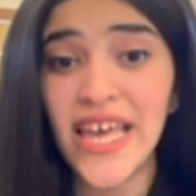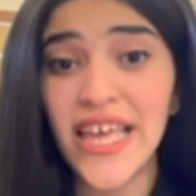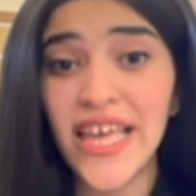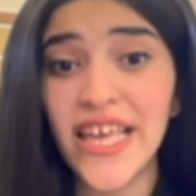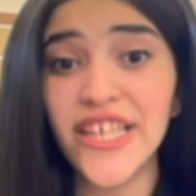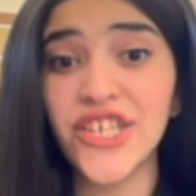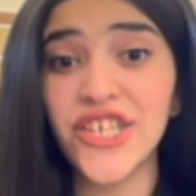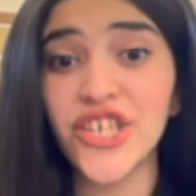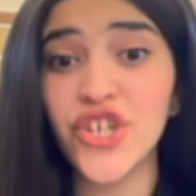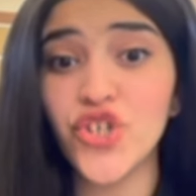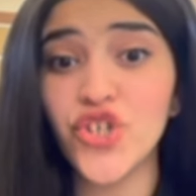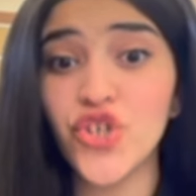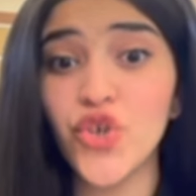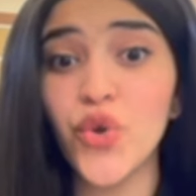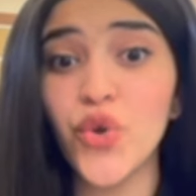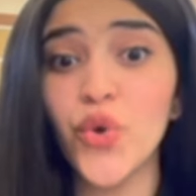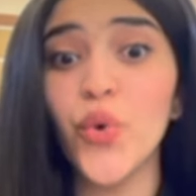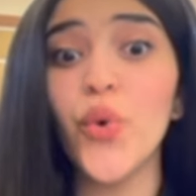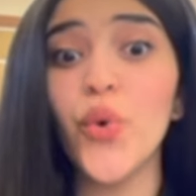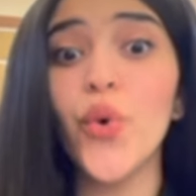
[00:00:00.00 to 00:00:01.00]
is
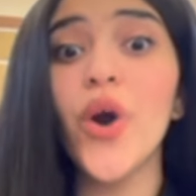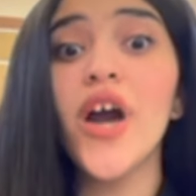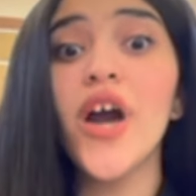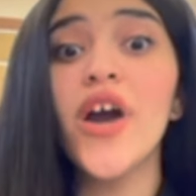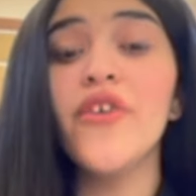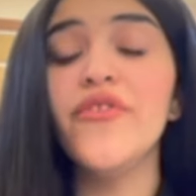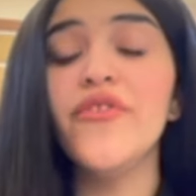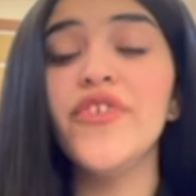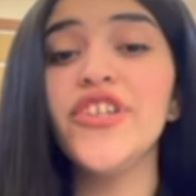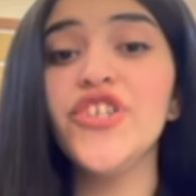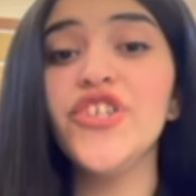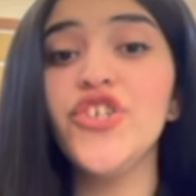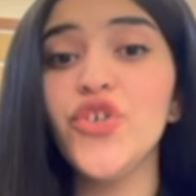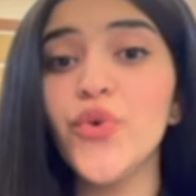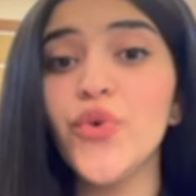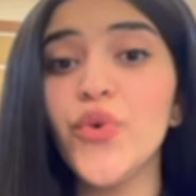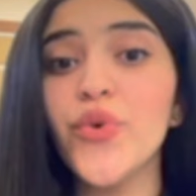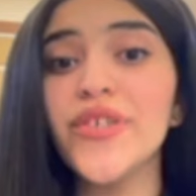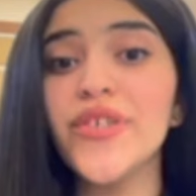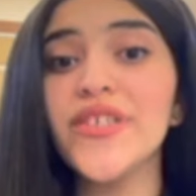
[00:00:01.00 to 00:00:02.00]
to
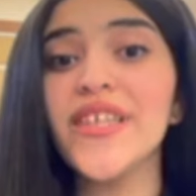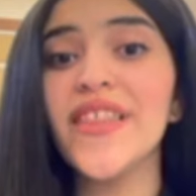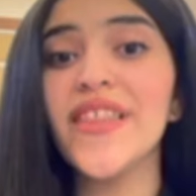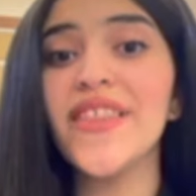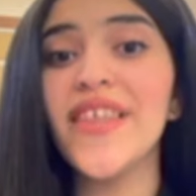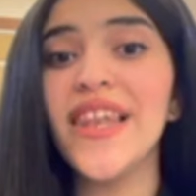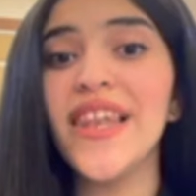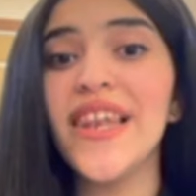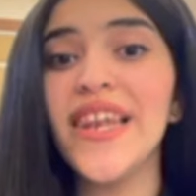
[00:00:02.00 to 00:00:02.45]
reduce the